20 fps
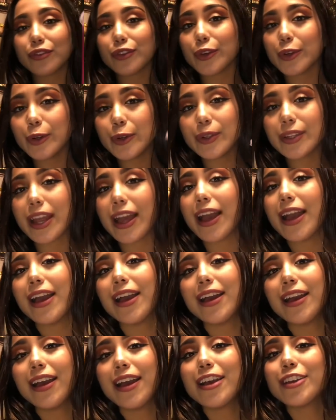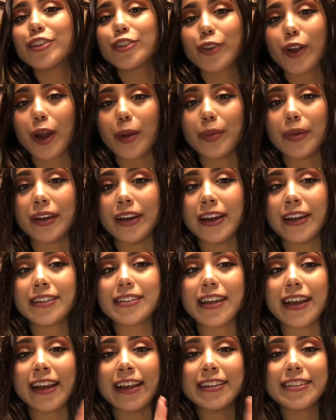fruit
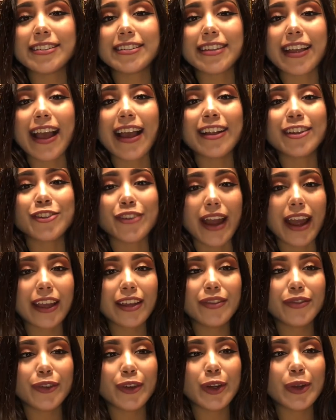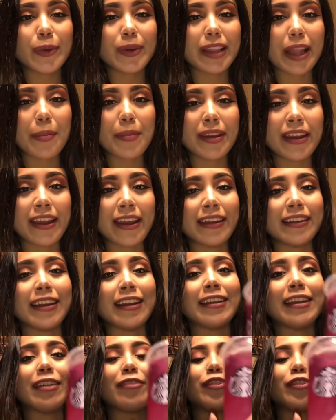Starbucks. It's dragon fruit with lemonade. And